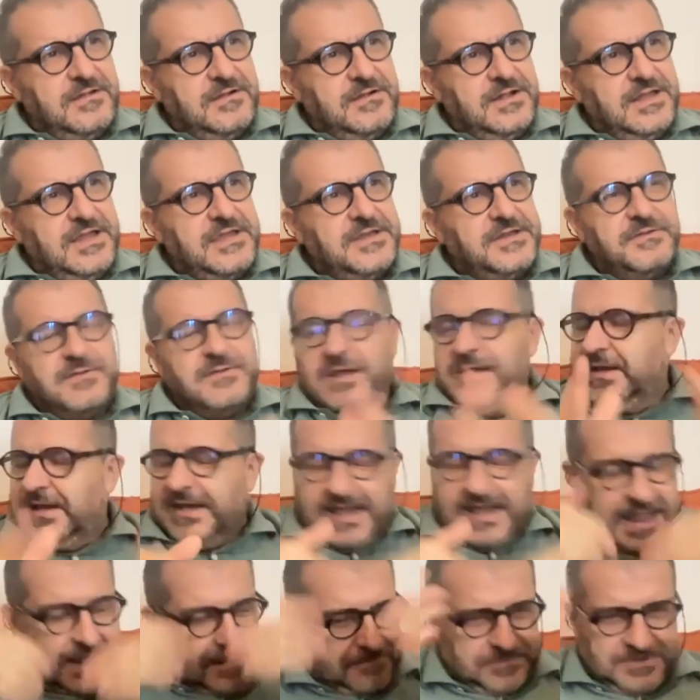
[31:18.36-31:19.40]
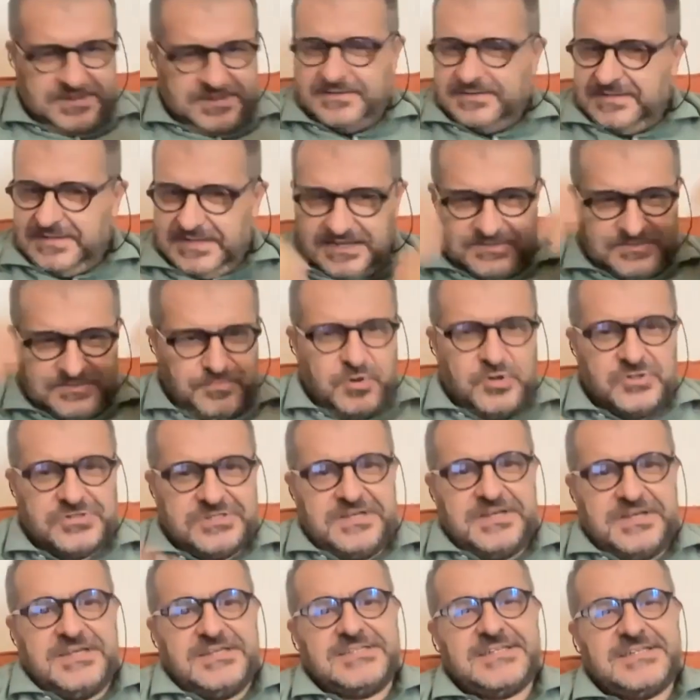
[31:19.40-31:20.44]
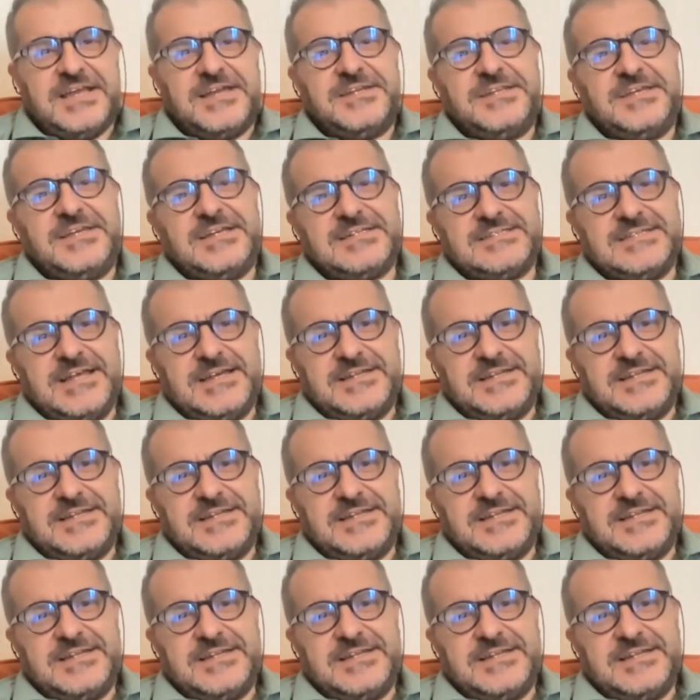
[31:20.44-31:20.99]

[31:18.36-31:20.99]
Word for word: And kept exposing his ideas